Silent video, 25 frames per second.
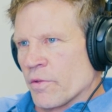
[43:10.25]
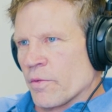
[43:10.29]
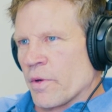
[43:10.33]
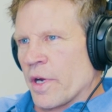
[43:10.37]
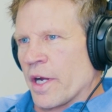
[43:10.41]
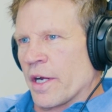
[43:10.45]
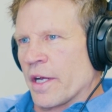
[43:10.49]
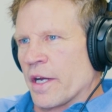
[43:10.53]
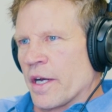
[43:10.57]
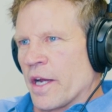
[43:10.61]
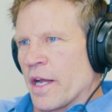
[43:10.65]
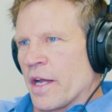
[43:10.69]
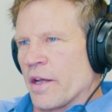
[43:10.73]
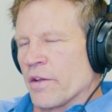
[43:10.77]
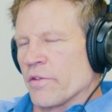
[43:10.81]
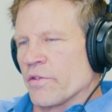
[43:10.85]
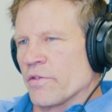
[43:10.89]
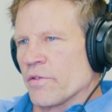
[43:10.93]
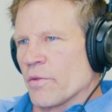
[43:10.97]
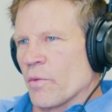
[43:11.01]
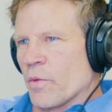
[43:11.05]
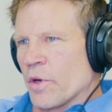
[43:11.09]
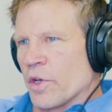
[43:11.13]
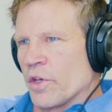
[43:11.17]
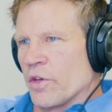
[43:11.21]

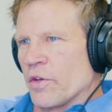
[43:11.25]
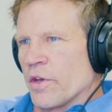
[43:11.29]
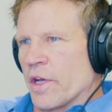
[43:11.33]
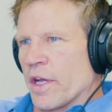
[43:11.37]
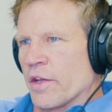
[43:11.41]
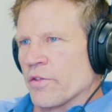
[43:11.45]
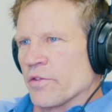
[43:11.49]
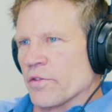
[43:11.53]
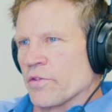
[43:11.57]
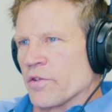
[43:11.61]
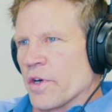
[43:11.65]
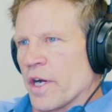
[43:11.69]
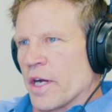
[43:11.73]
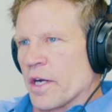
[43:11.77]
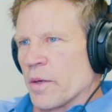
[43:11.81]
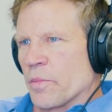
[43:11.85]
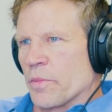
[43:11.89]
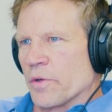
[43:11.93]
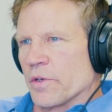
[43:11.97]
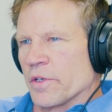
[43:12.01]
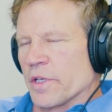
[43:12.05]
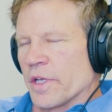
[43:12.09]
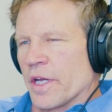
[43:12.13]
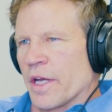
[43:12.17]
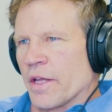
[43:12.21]
recognize what you guys are trying to
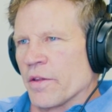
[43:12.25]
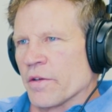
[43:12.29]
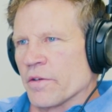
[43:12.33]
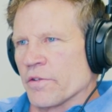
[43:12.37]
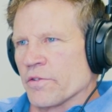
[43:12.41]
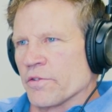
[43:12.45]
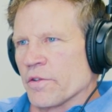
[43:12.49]
put together.